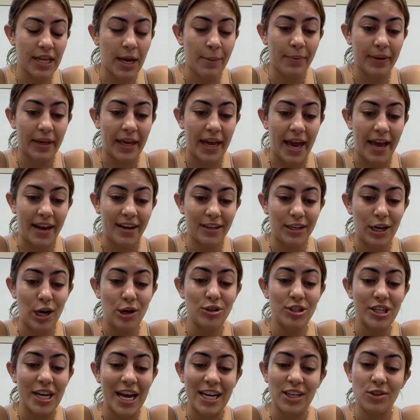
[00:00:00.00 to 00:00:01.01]
up again,
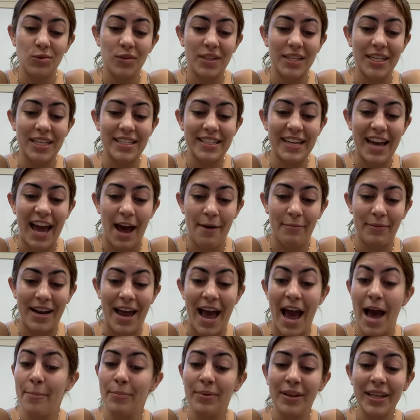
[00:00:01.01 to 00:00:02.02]
Coach Hedge was in his cabin,
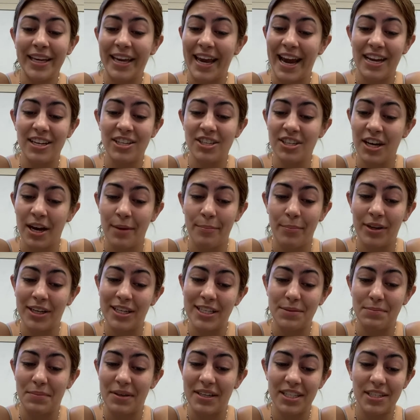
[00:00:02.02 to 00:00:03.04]
happily catching up on
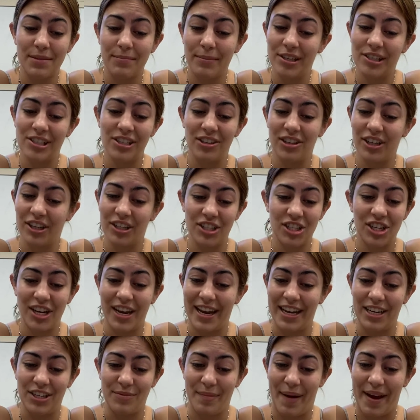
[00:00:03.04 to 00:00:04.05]
his mixed martial arts
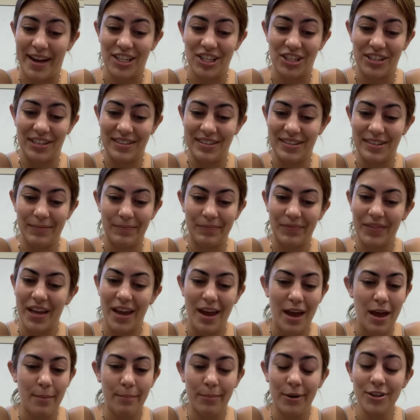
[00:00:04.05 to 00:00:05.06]
cage matches.
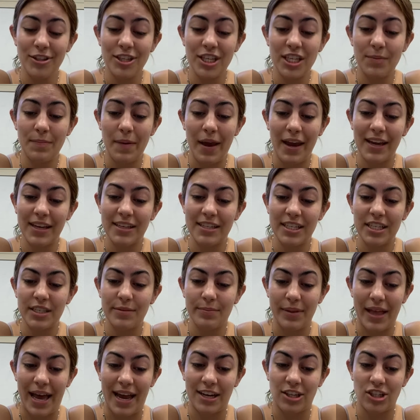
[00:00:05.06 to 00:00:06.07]
Percy's Pegasus
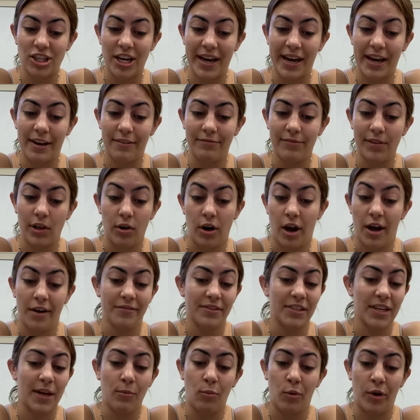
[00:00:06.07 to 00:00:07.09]
Blackjack had flown off
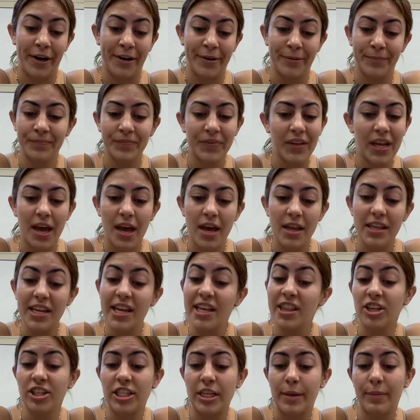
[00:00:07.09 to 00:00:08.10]
somewhere. The
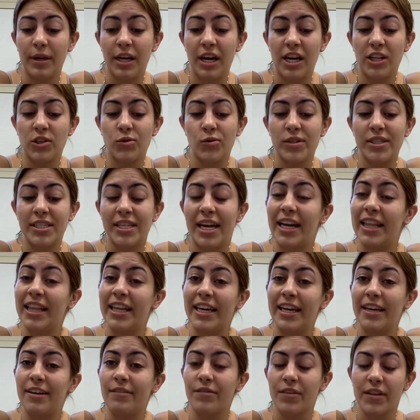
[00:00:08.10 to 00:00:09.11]
other demigods were
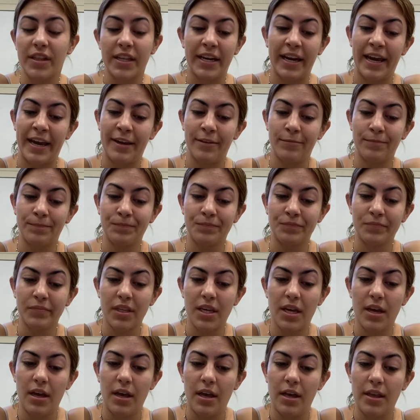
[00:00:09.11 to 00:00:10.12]
settling in for the night.
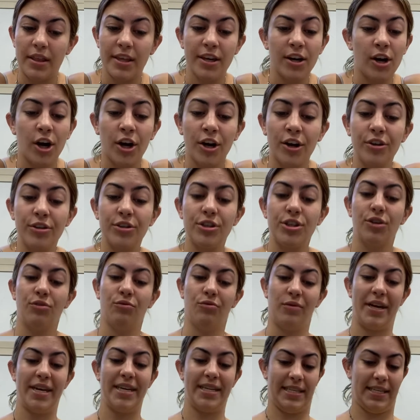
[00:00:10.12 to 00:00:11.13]
The Argo II
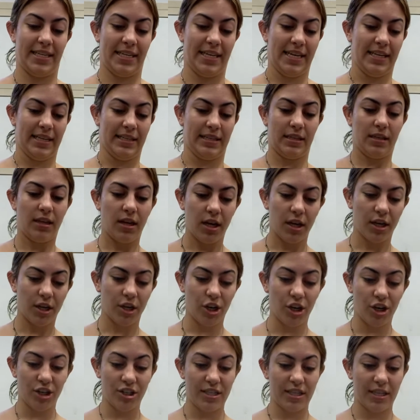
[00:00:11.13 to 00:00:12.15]
raced east,
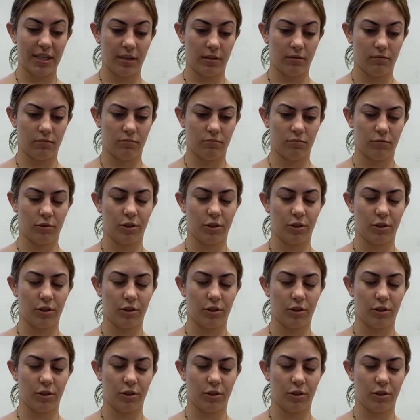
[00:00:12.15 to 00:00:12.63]
cruising